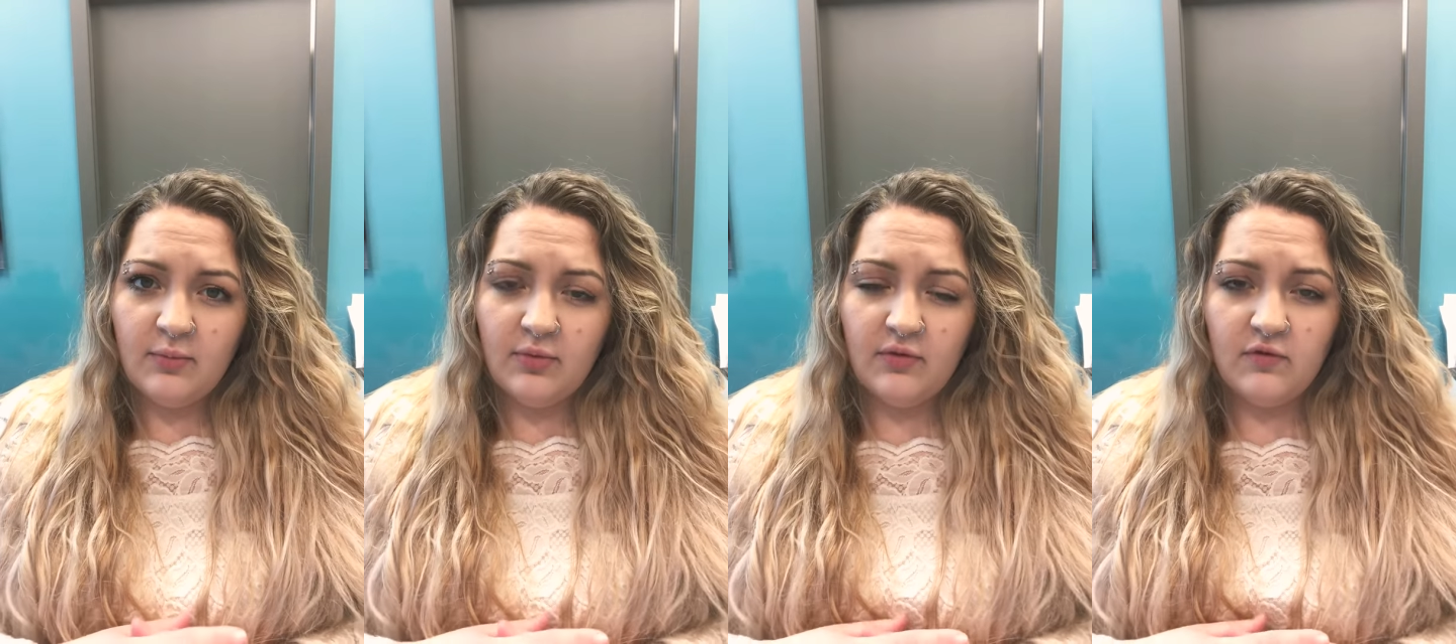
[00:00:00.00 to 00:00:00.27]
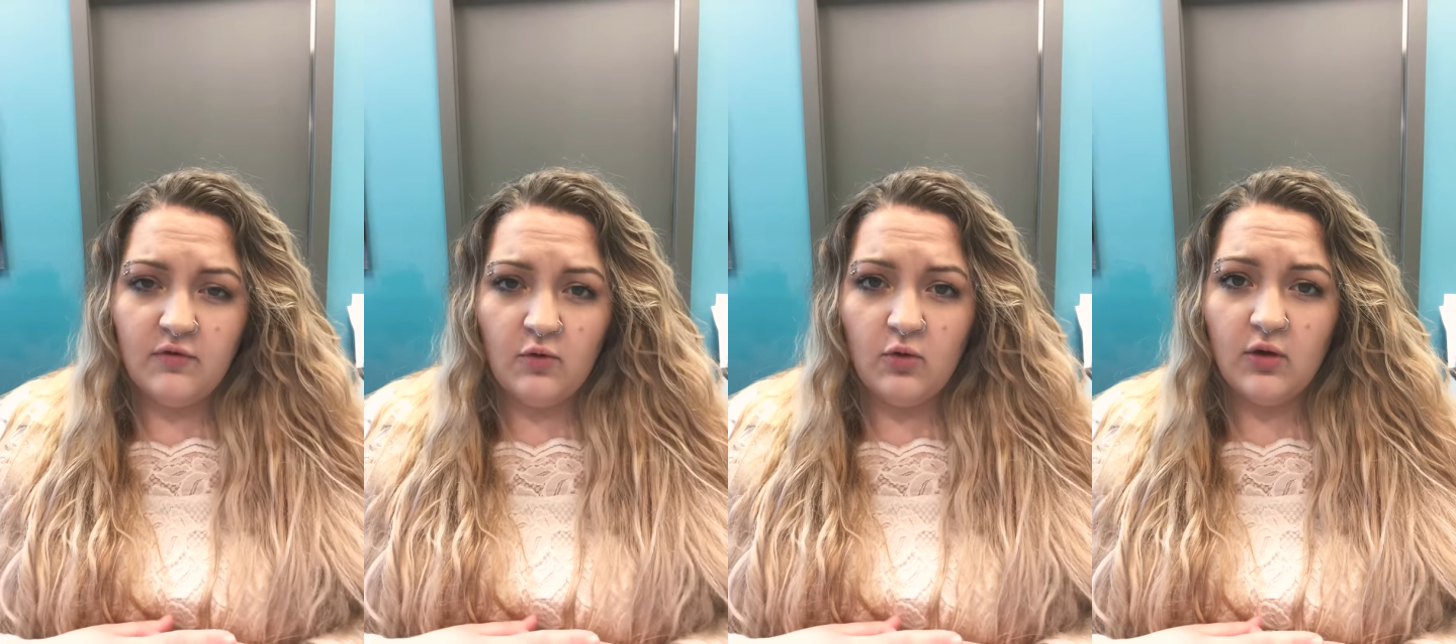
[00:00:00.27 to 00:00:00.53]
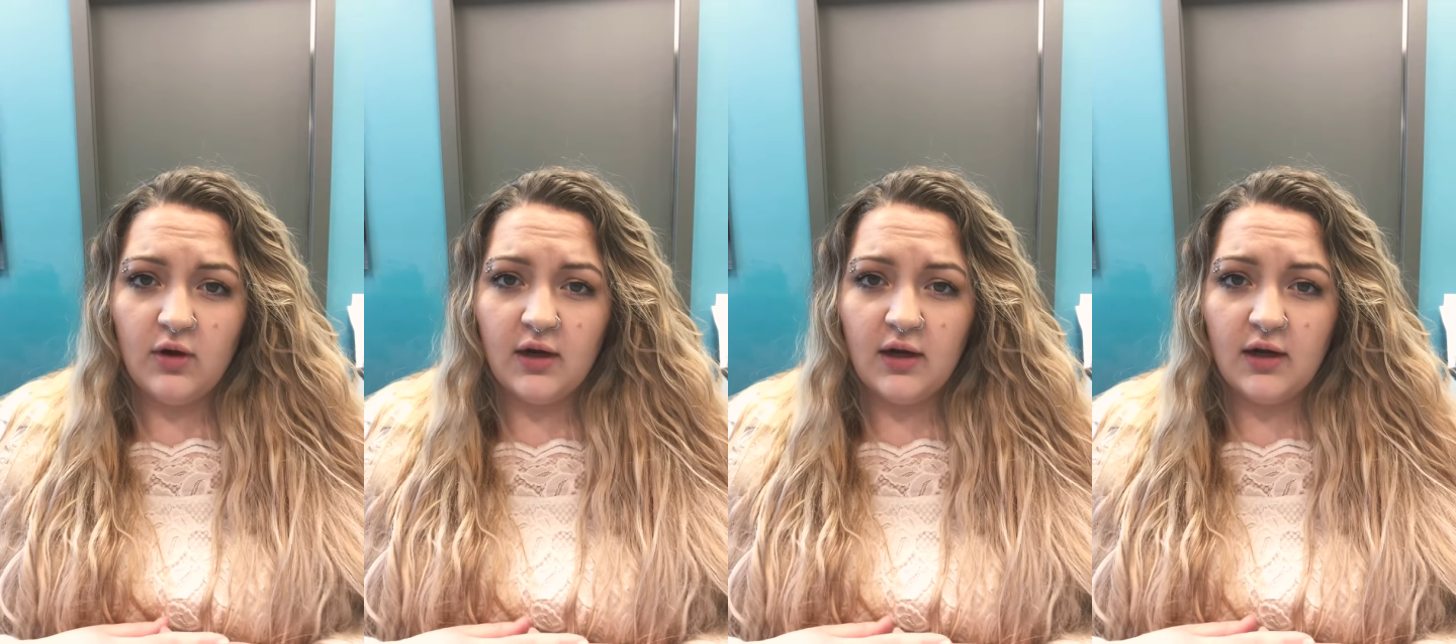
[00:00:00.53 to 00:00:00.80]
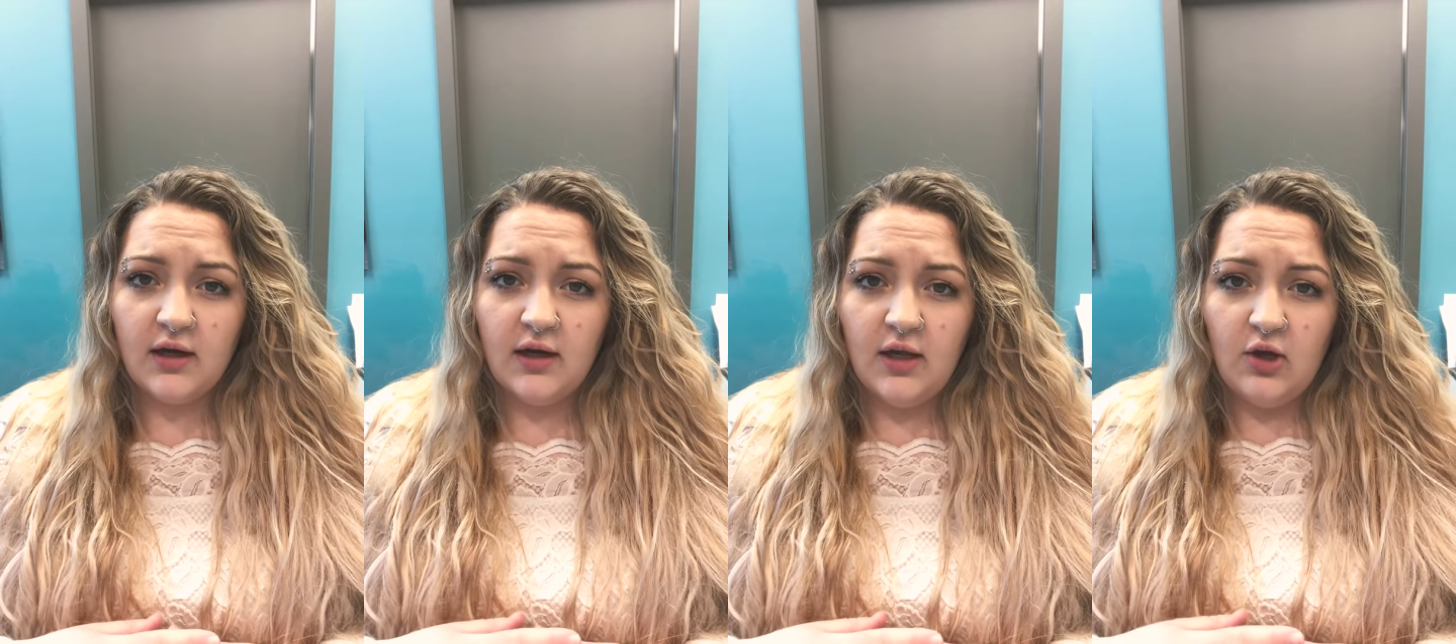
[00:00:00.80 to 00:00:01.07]

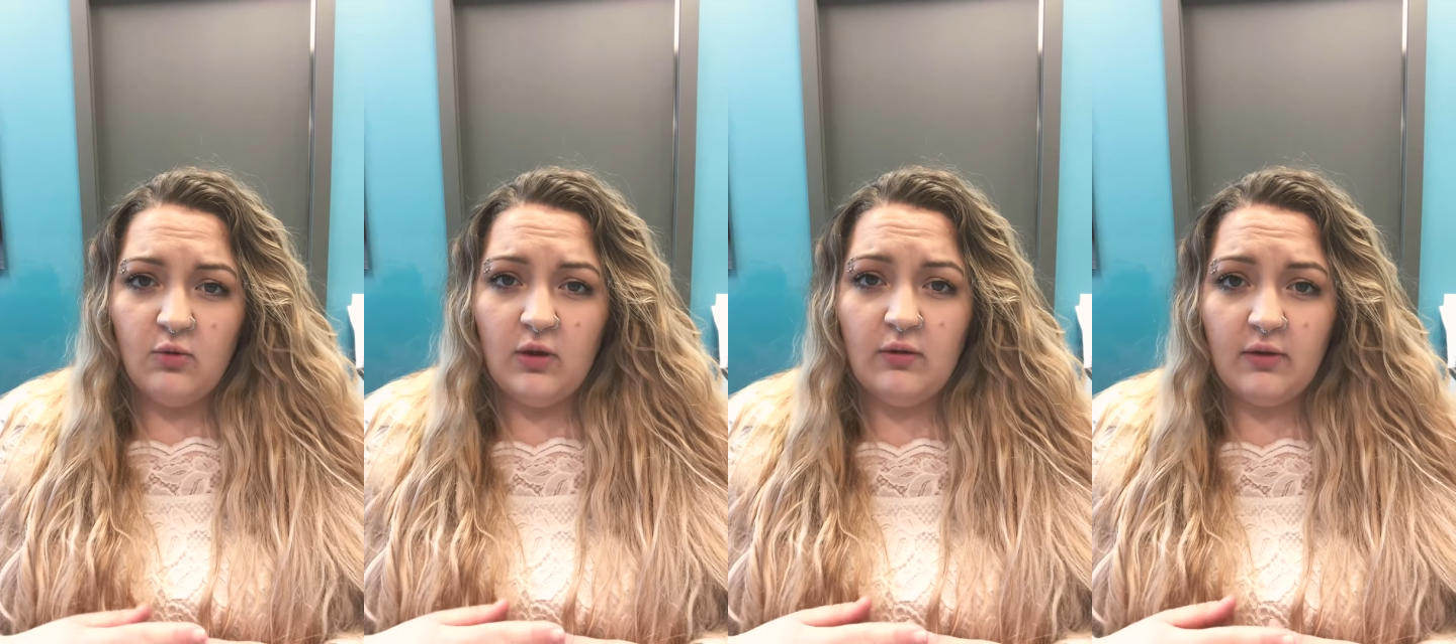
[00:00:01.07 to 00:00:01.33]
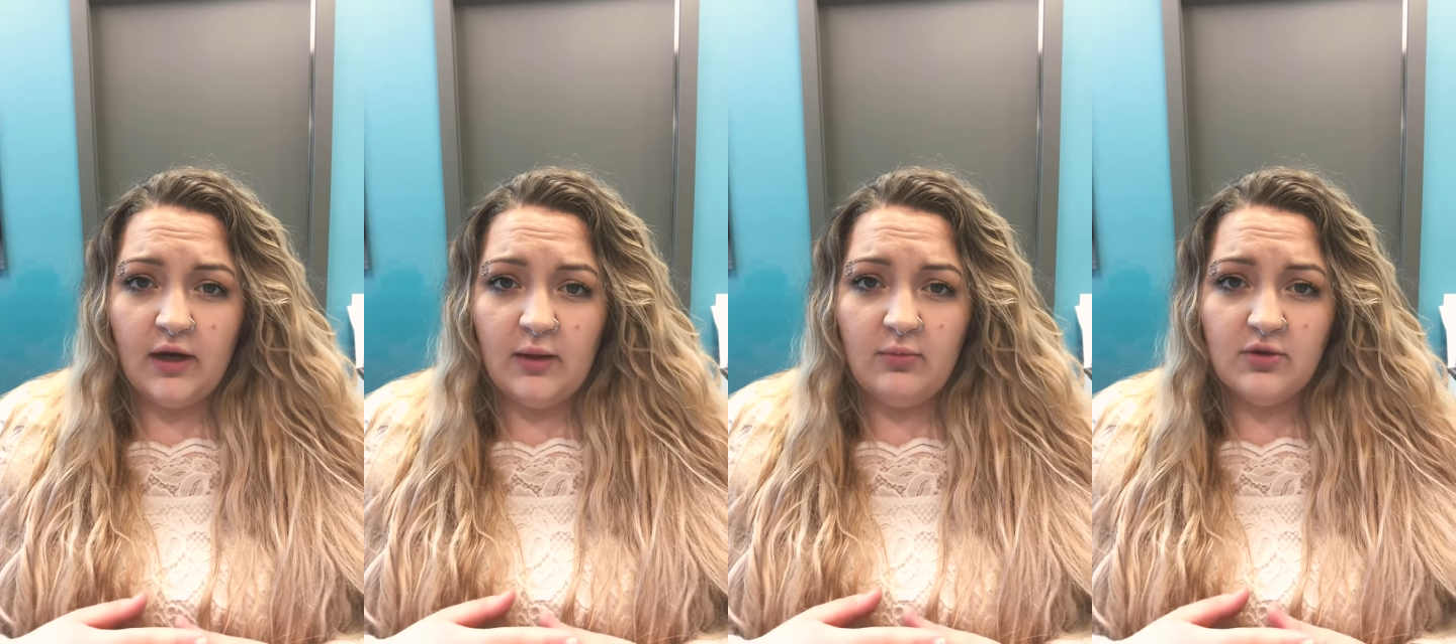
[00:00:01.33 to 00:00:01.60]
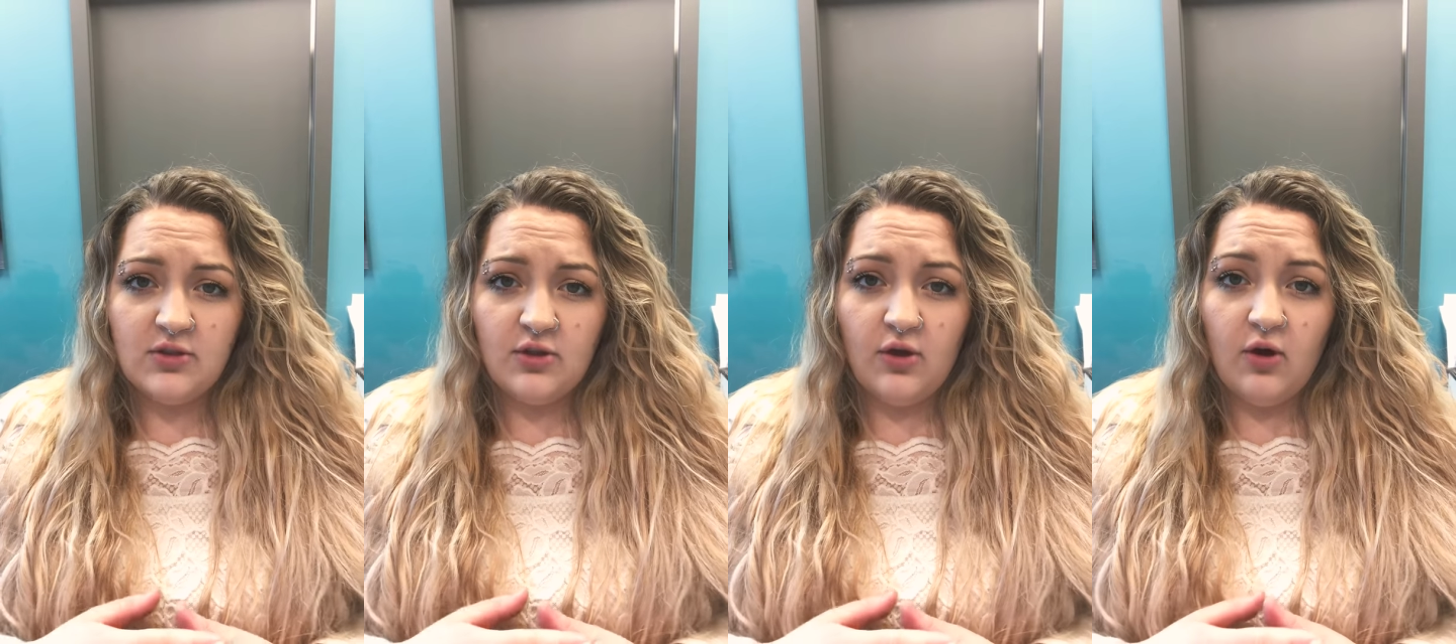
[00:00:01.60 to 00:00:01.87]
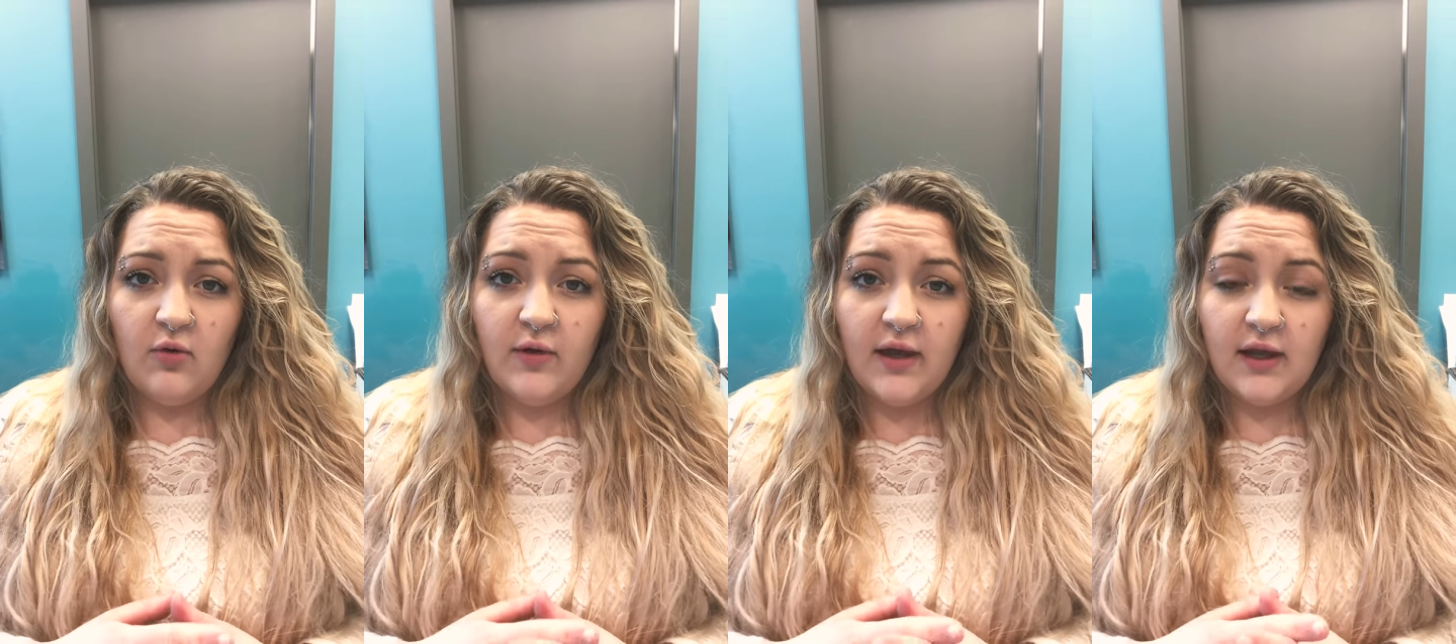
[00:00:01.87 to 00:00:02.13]
before we were able to
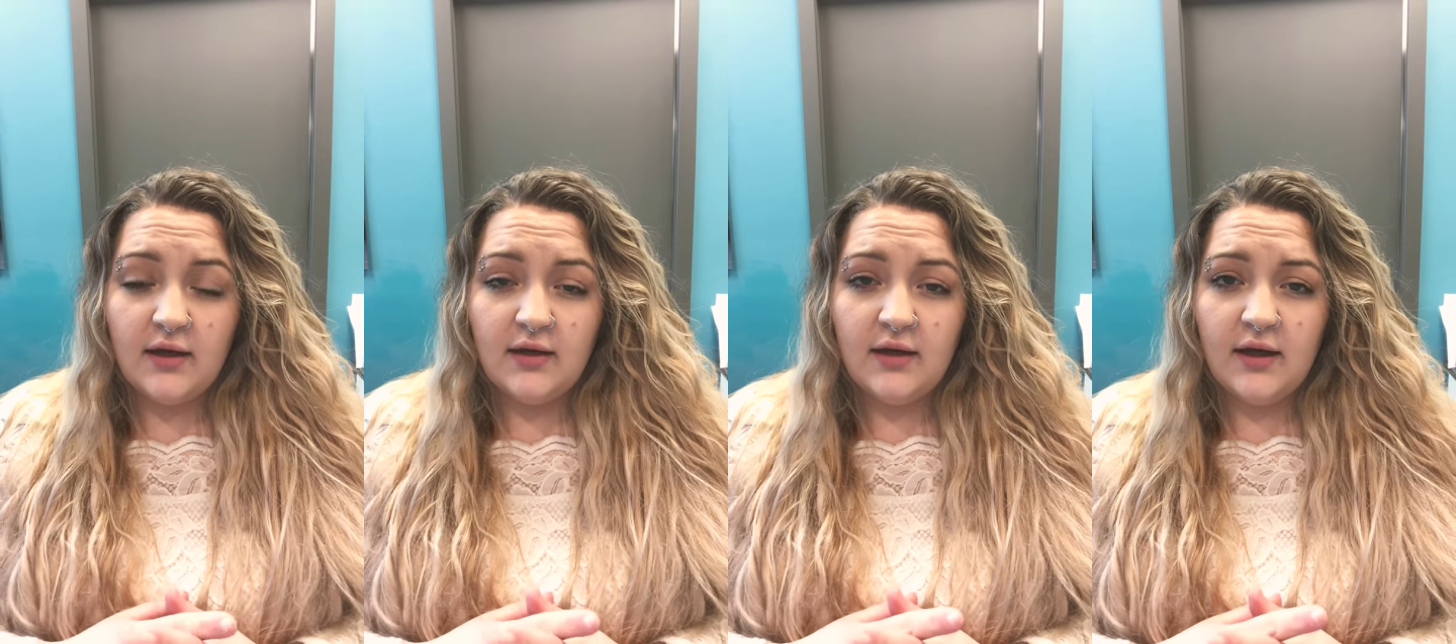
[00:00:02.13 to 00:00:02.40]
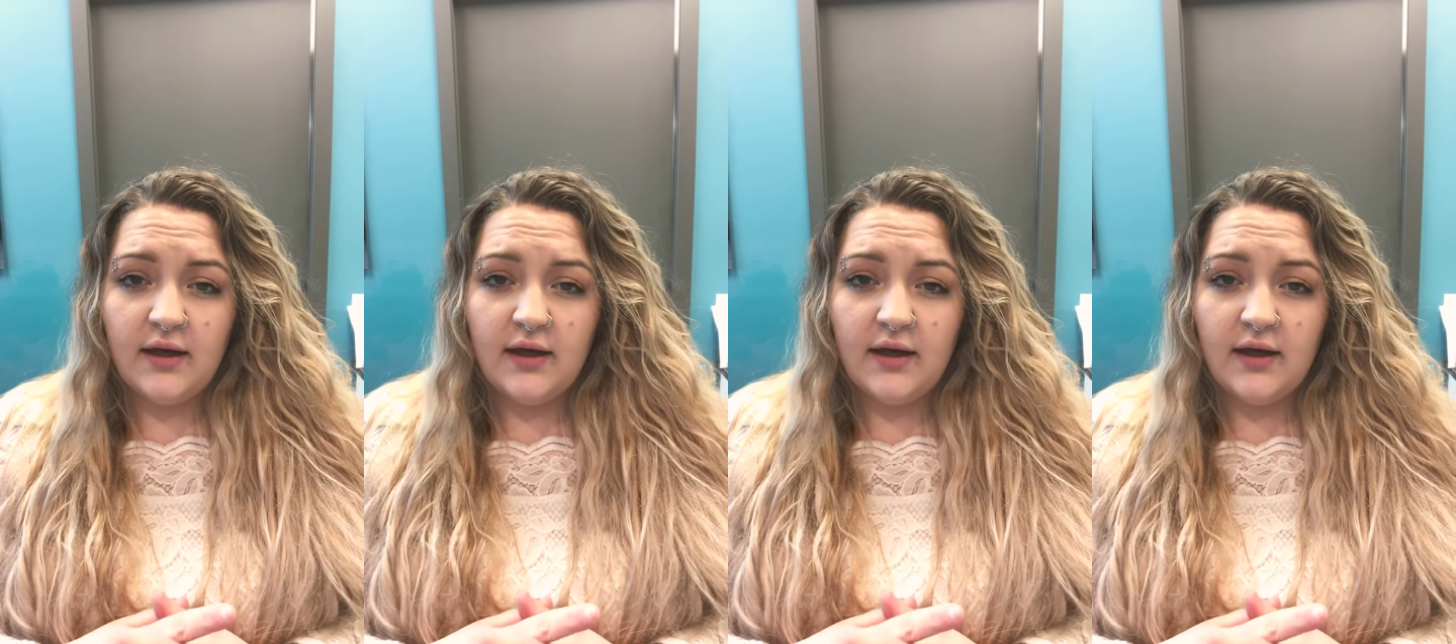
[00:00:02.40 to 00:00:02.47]
go in.